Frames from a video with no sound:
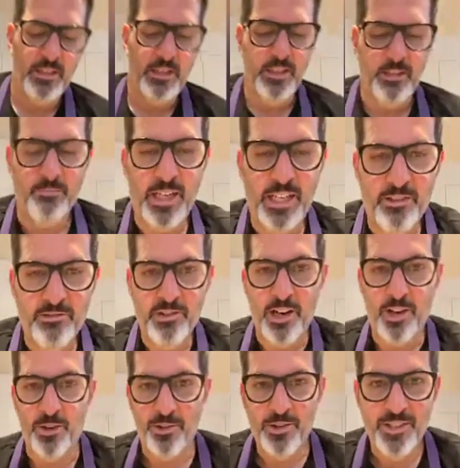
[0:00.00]
Might
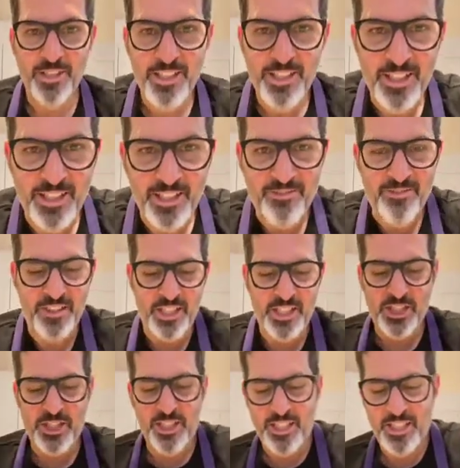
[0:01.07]
grow in the
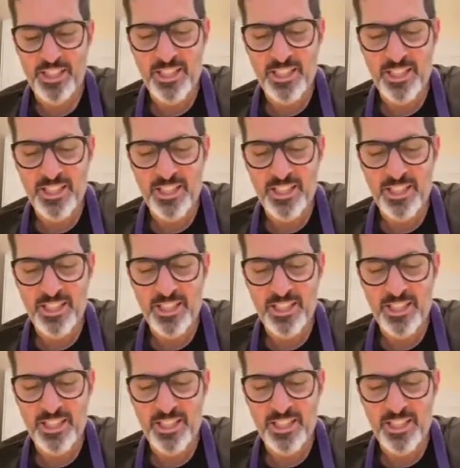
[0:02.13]
fridge because